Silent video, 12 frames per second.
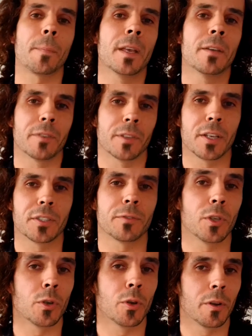For those of you who
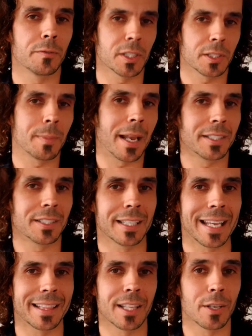have just managed to get
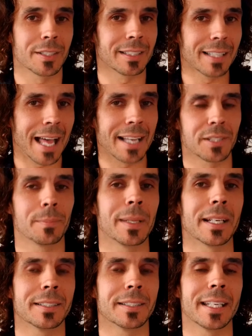those last minute
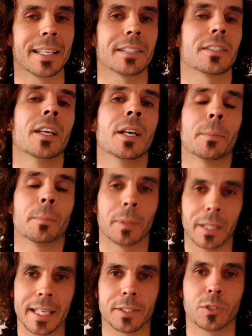tickets,
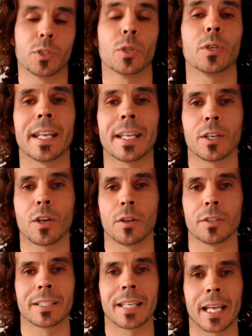please do get in
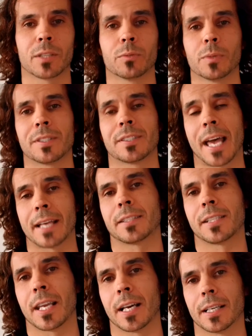contact with
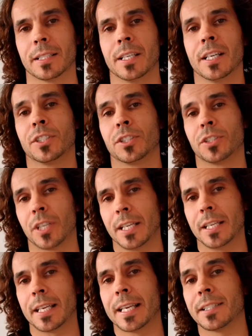Sansia. She
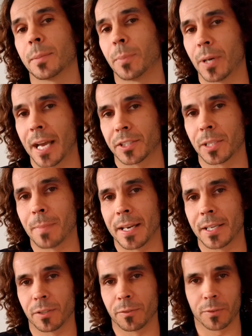is the production manager
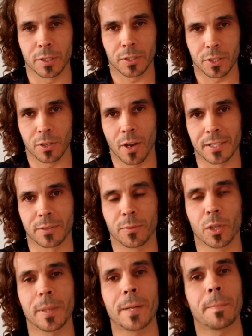for tonight's
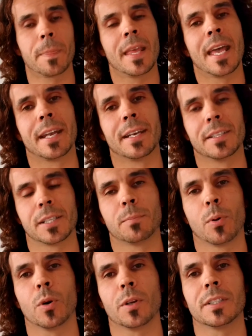filming, and it's
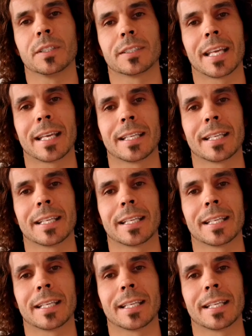important that